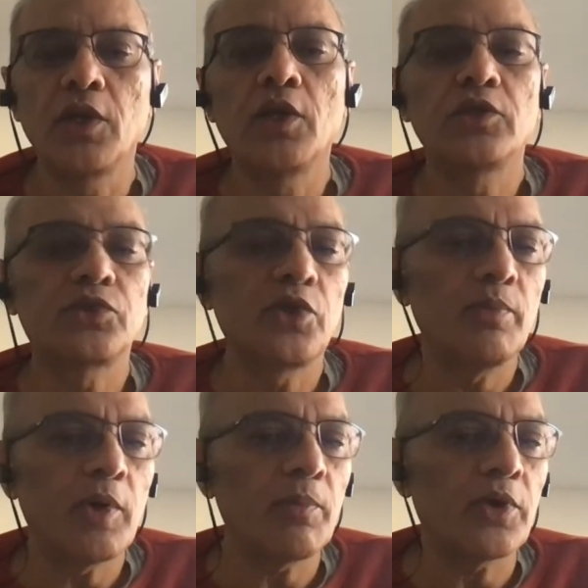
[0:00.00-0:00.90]
So
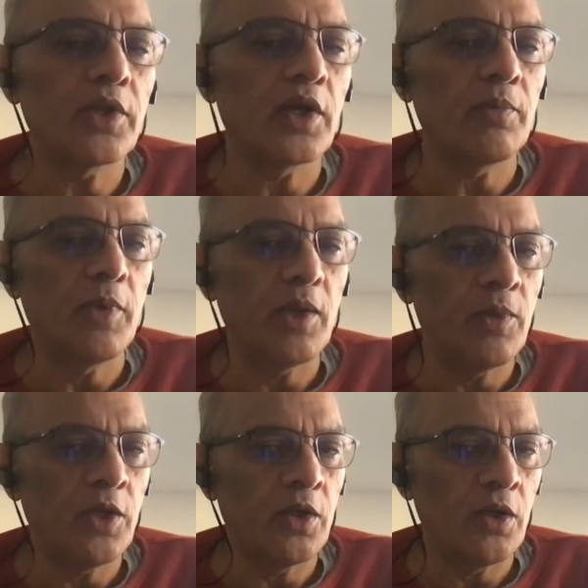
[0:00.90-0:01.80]
remember that
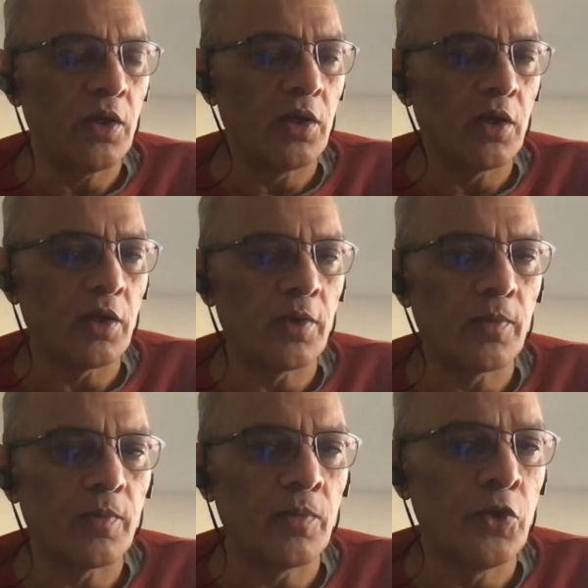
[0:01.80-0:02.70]
maybe
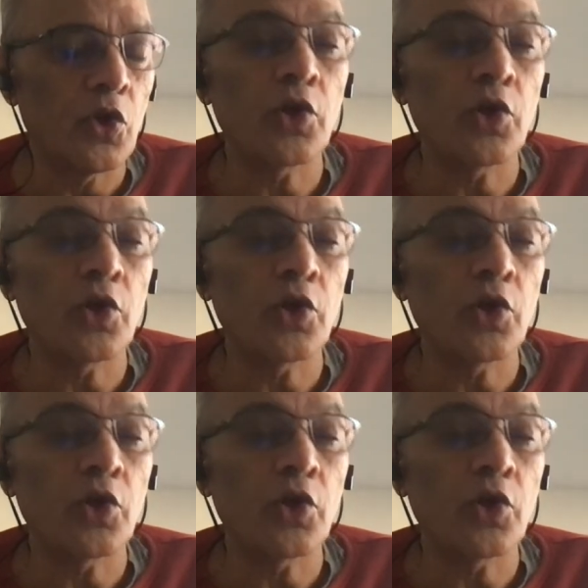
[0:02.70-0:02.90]
you